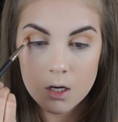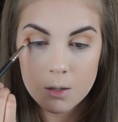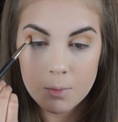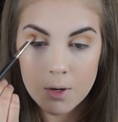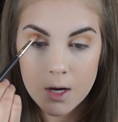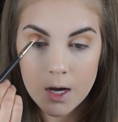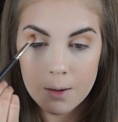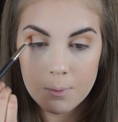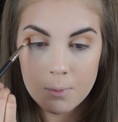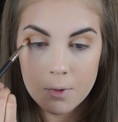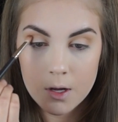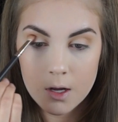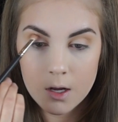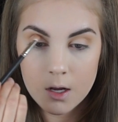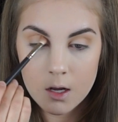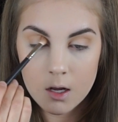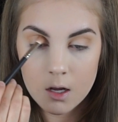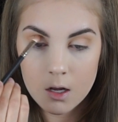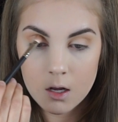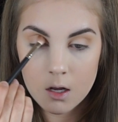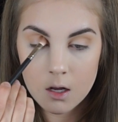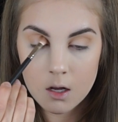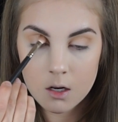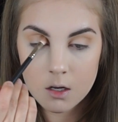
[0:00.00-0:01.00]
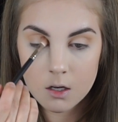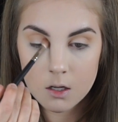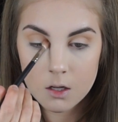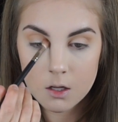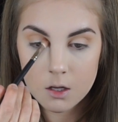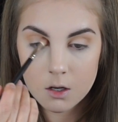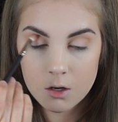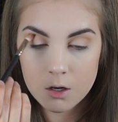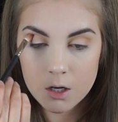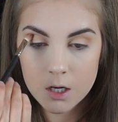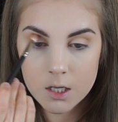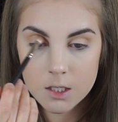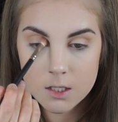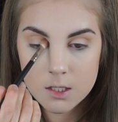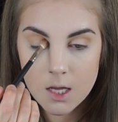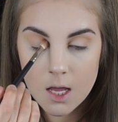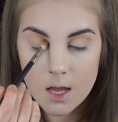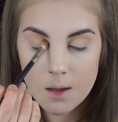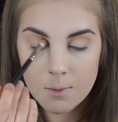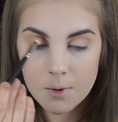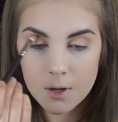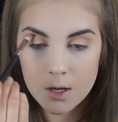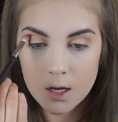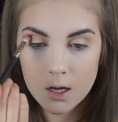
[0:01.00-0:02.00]
to pop it into the crease,
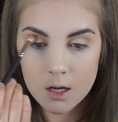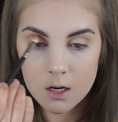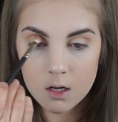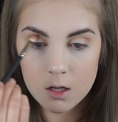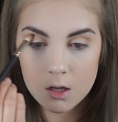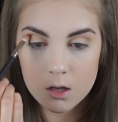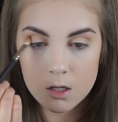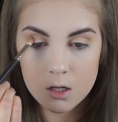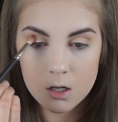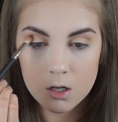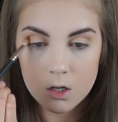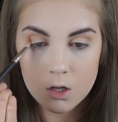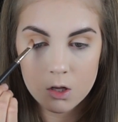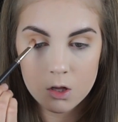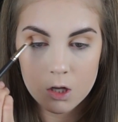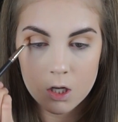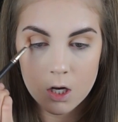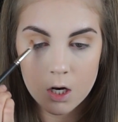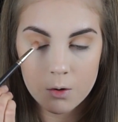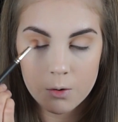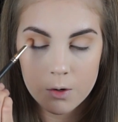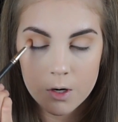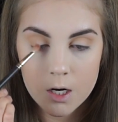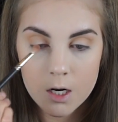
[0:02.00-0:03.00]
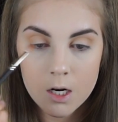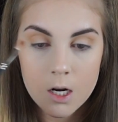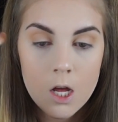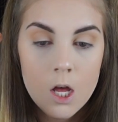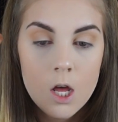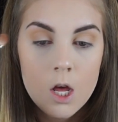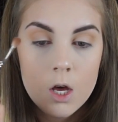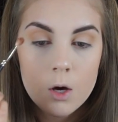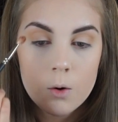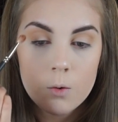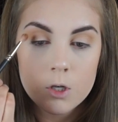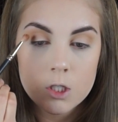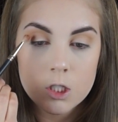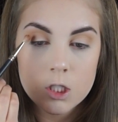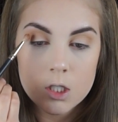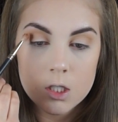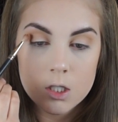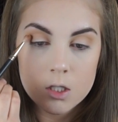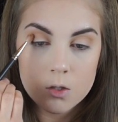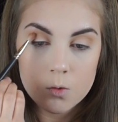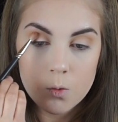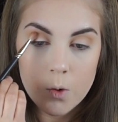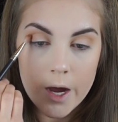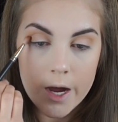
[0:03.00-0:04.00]
keeping it a little lower, which
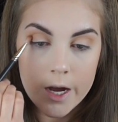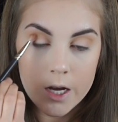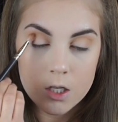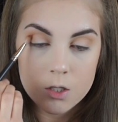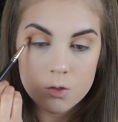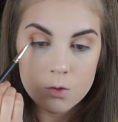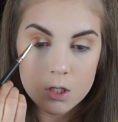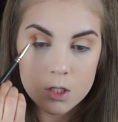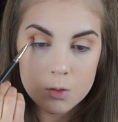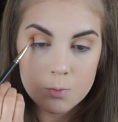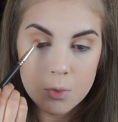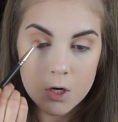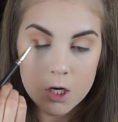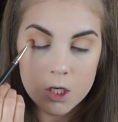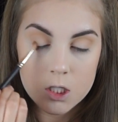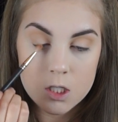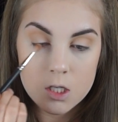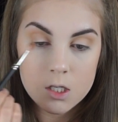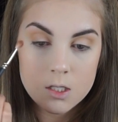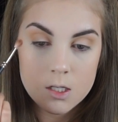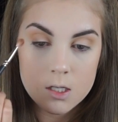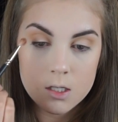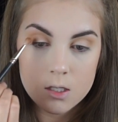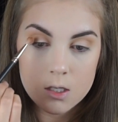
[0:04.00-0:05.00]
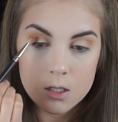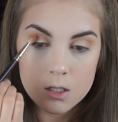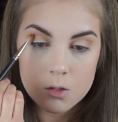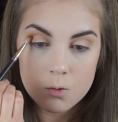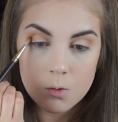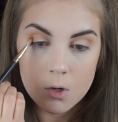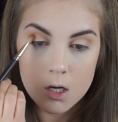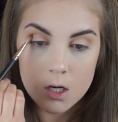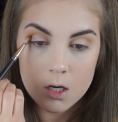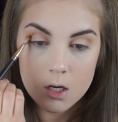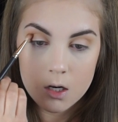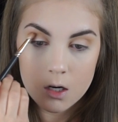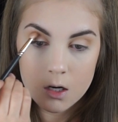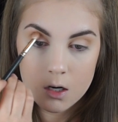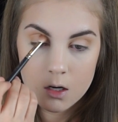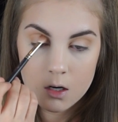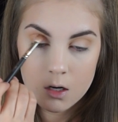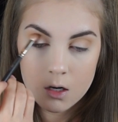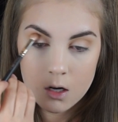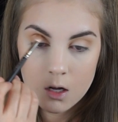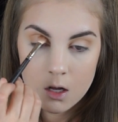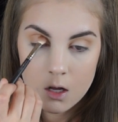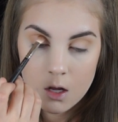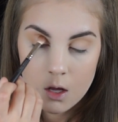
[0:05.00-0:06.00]
is why I switch brushes, because this one
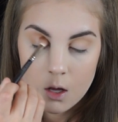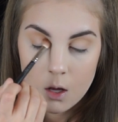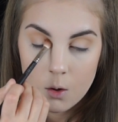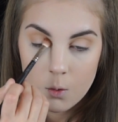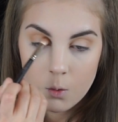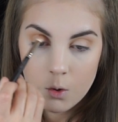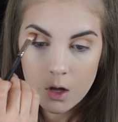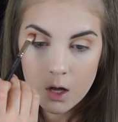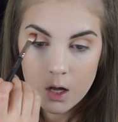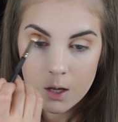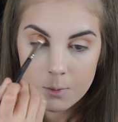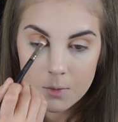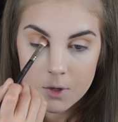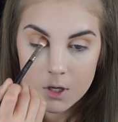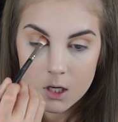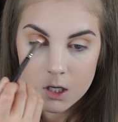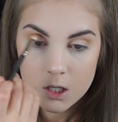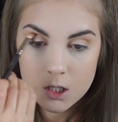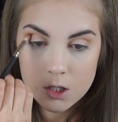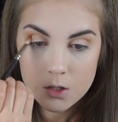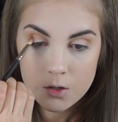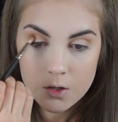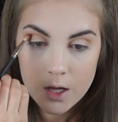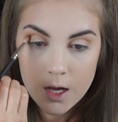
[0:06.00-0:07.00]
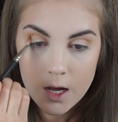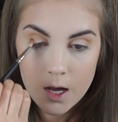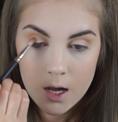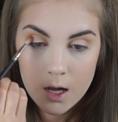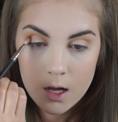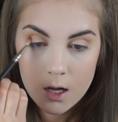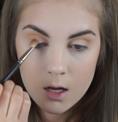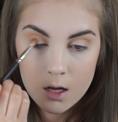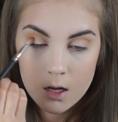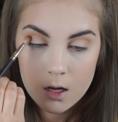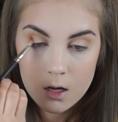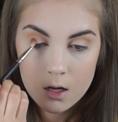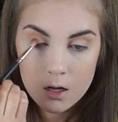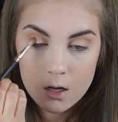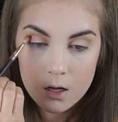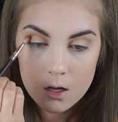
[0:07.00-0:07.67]
will help me to do that.